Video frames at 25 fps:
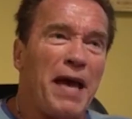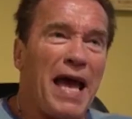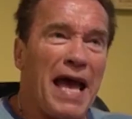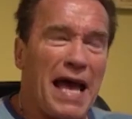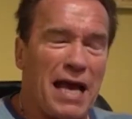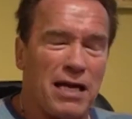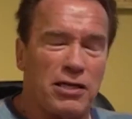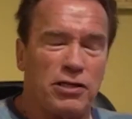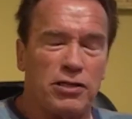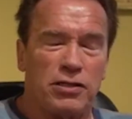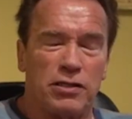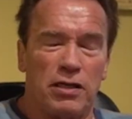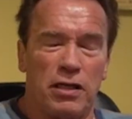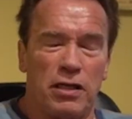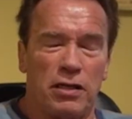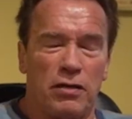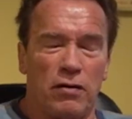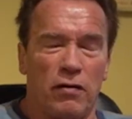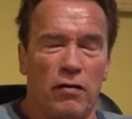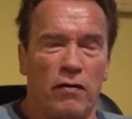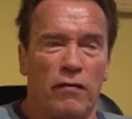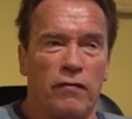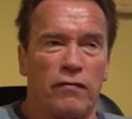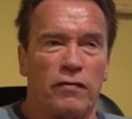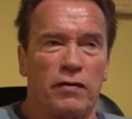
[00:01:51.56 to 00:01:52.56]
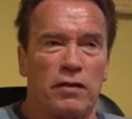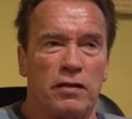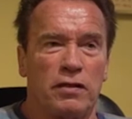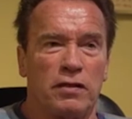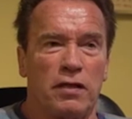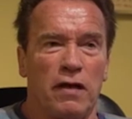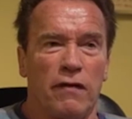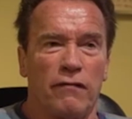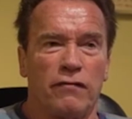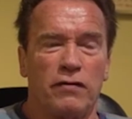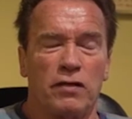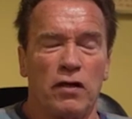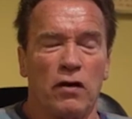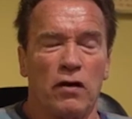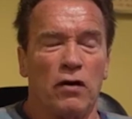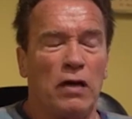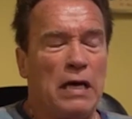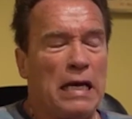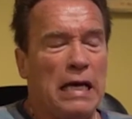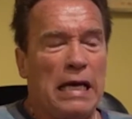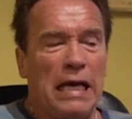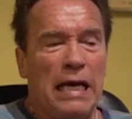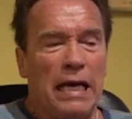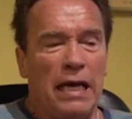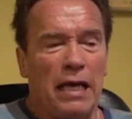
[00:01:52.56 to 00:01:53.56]
passion and all of this stuff.
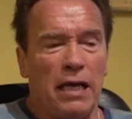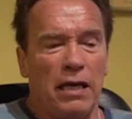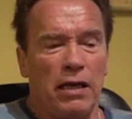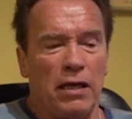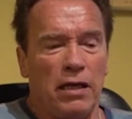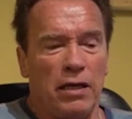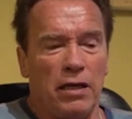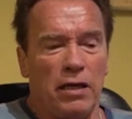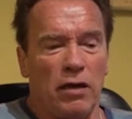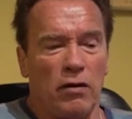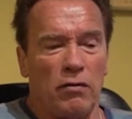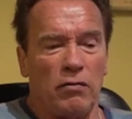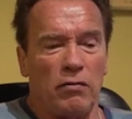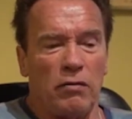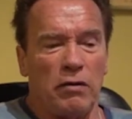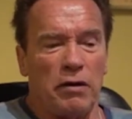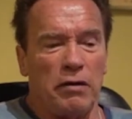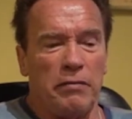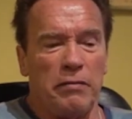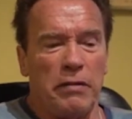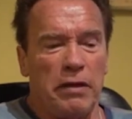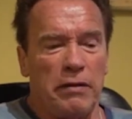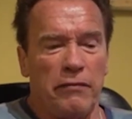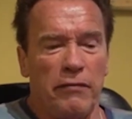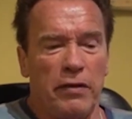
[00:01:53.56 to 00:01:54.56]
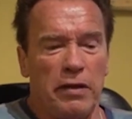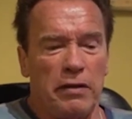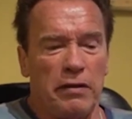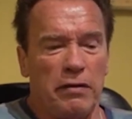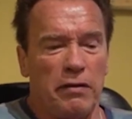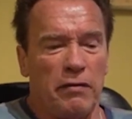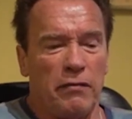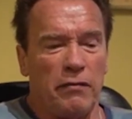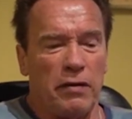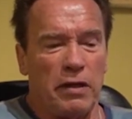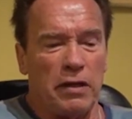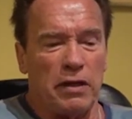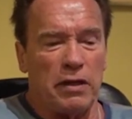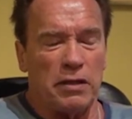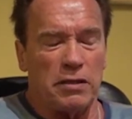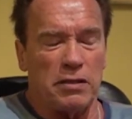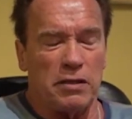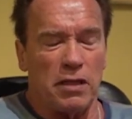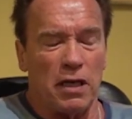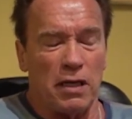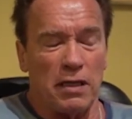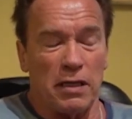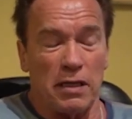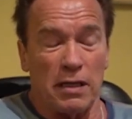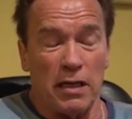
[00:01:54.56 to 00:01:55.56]
So, when I
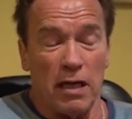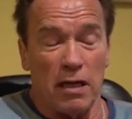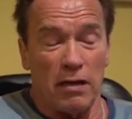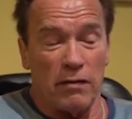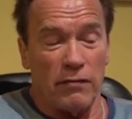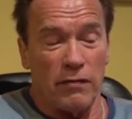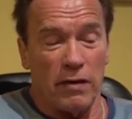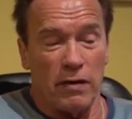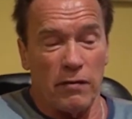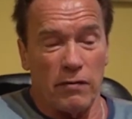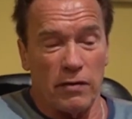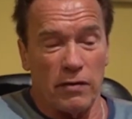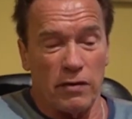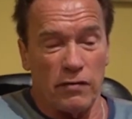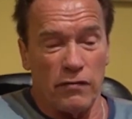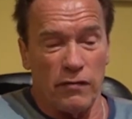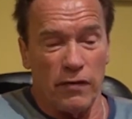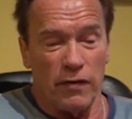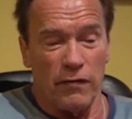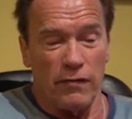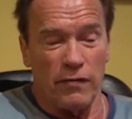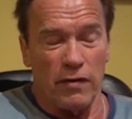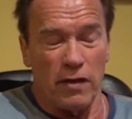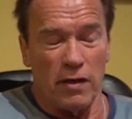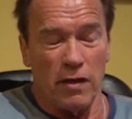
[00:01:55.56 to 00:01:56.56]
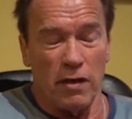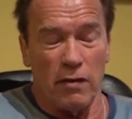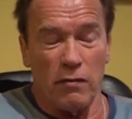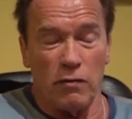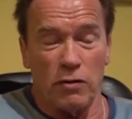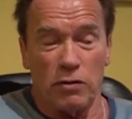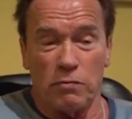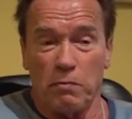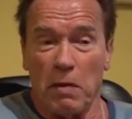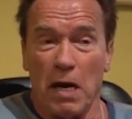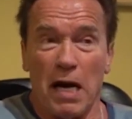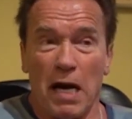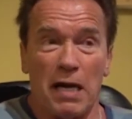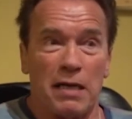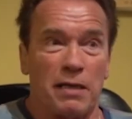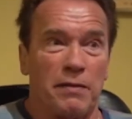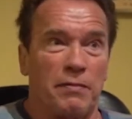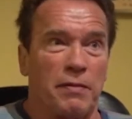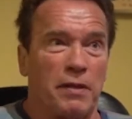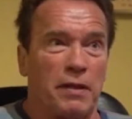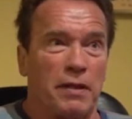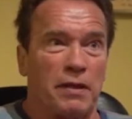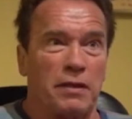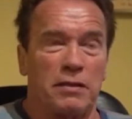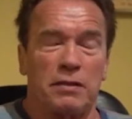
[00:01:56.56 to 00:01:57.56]
started out, when I was 15, it was
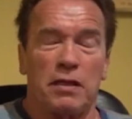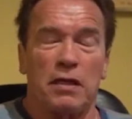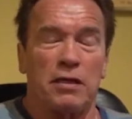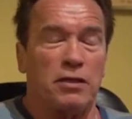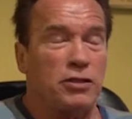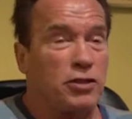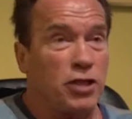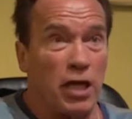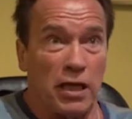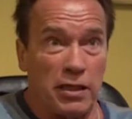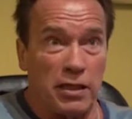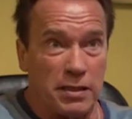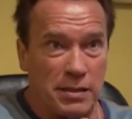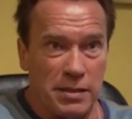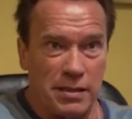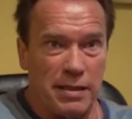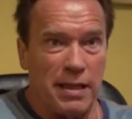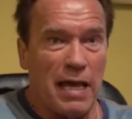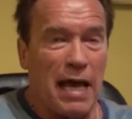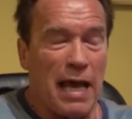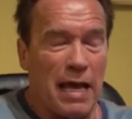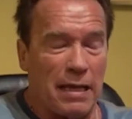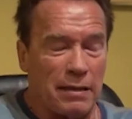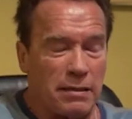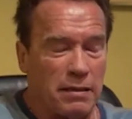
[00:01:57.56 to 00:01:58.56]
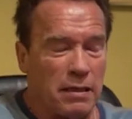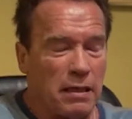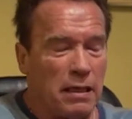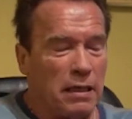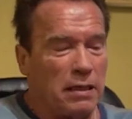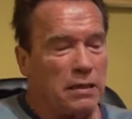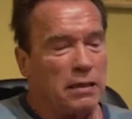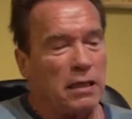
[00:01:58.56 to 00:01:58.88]
bodybuilding. So I chased that.